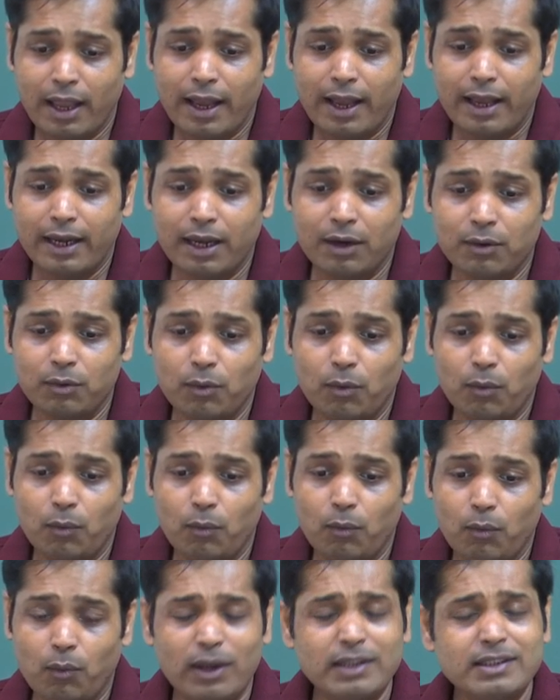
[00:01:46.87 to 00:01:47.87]
Now,
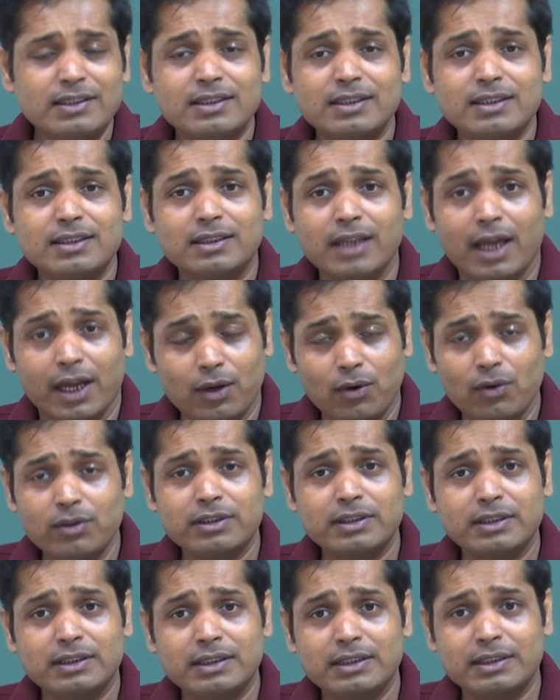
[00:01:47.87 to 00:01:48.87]
once this
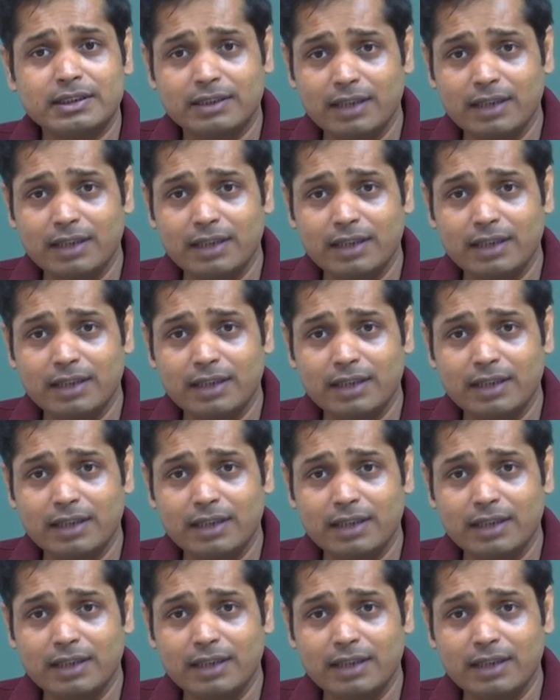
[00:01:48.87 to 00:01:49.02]
diagnosis is